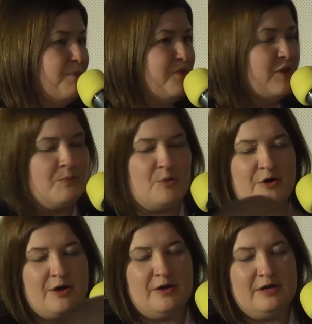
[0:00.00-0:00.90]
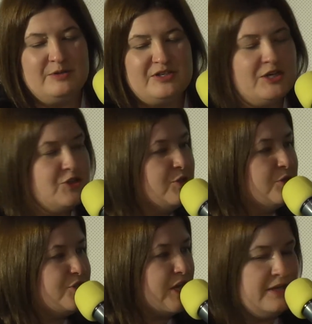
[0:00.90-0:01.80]
some more limitation
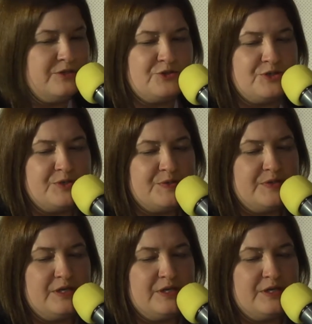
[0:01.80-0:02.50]
or challenges